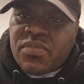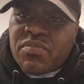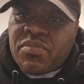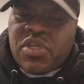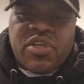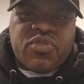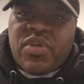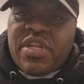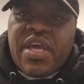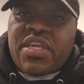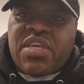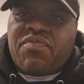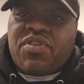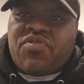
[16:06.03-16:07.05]
Because we're
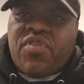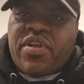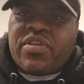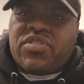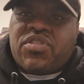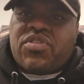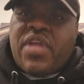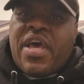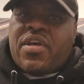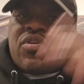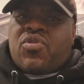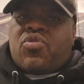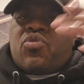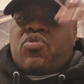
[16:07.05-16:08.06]
not giving credit to that
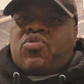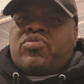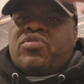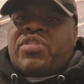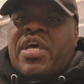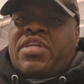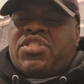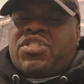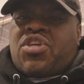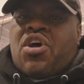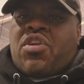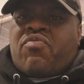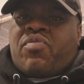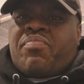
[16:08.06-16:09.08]

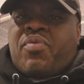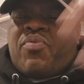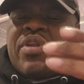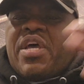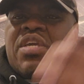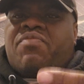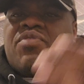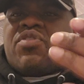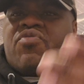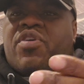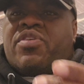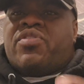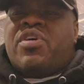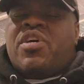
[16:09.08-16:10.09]
genre, but we're not giving
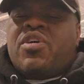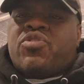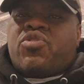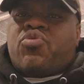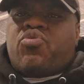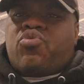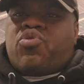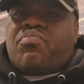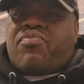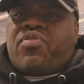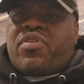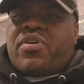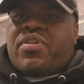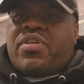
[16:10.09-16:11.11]
credit to who
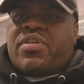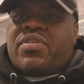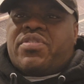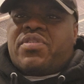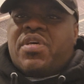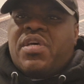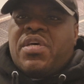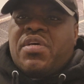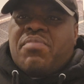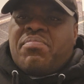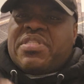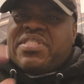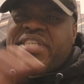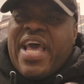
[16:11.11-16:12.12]
LeBron is.
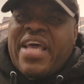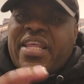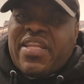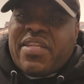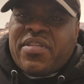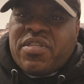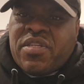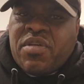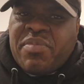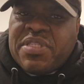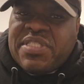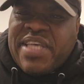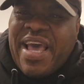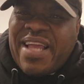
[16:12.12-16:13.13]
The
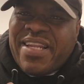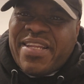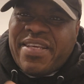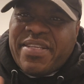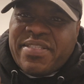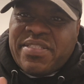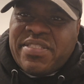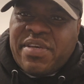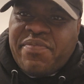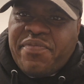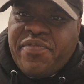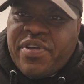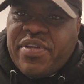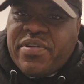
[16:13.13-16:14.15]
mentality is
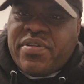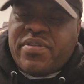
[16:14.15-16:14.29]
different.